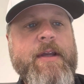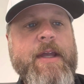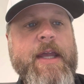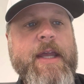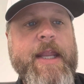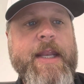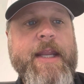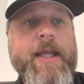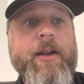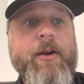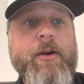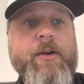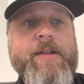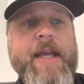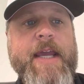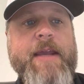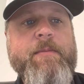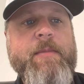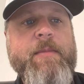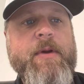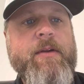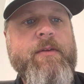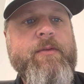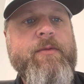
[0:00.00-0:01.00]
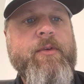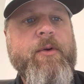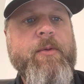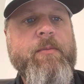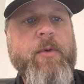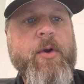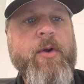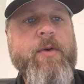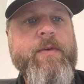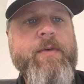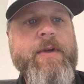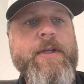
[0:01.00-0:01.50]
and entertainment for
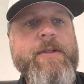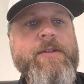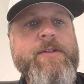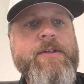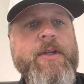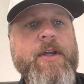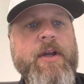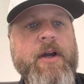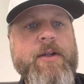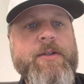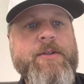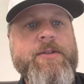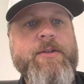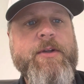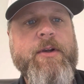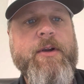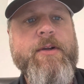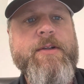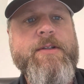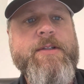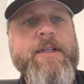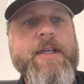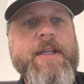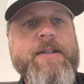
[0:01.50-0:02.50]
movies, concerts,